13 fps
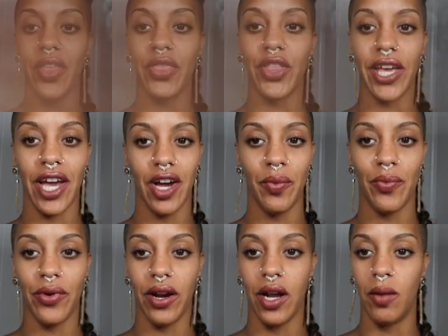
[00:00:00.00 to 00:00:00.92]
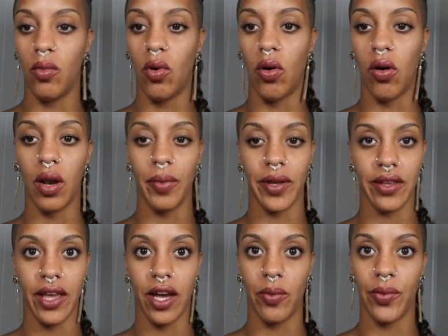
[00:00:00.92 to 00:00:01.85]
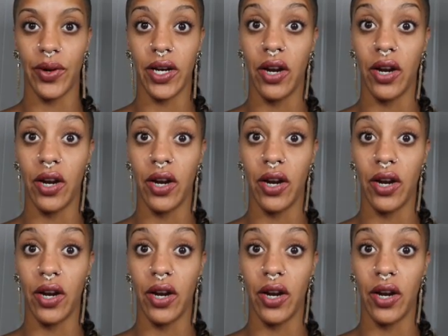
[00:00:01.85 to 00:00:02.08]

The cow print, I'm all about the cow print.